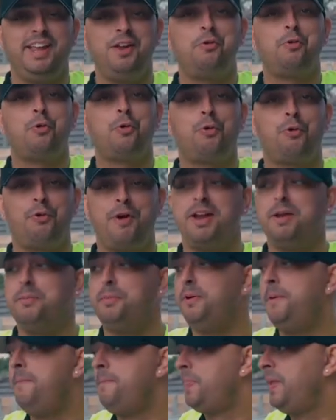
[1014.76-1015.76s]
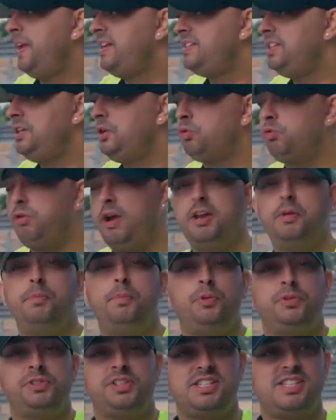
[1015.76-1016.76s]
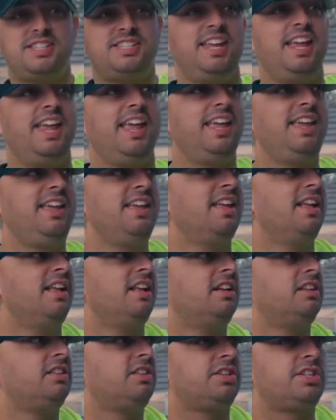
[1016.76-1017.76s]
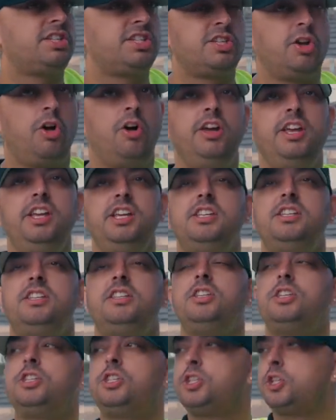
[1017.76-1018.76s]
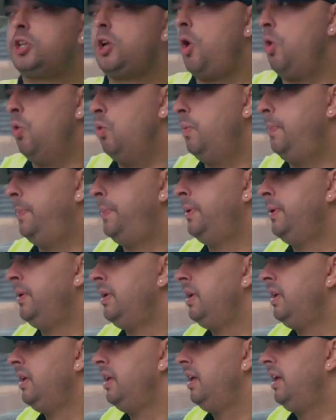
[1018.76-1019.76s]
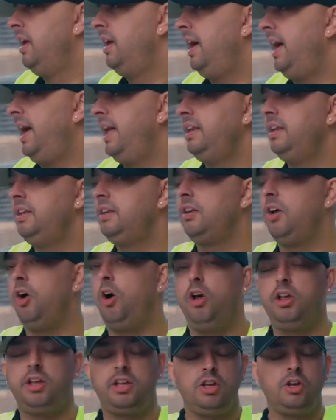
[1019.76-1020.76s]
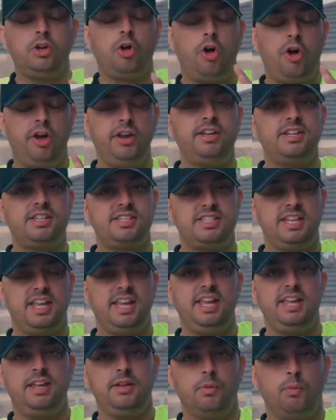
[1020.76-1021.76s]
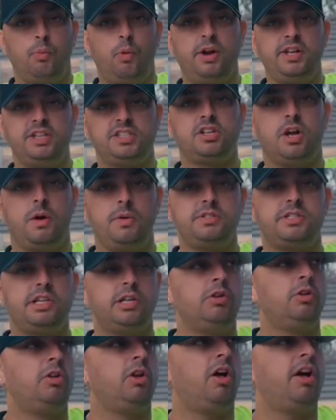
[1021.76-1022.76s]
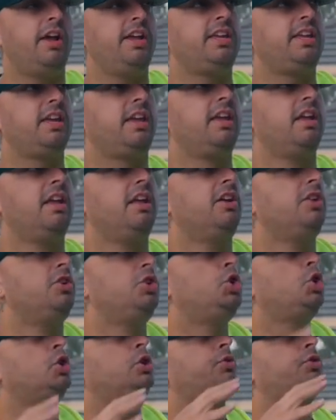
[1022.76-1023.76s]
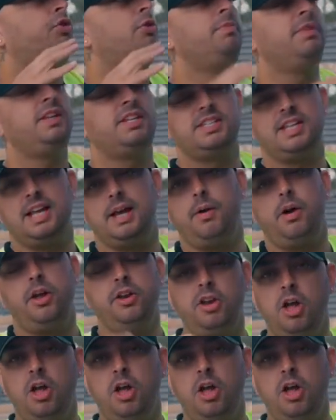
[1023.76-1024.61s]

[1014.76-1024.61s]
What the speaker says: incredible. It's incredible to see the size, the scope, and I can kind of see what it's going to look like just from this now. I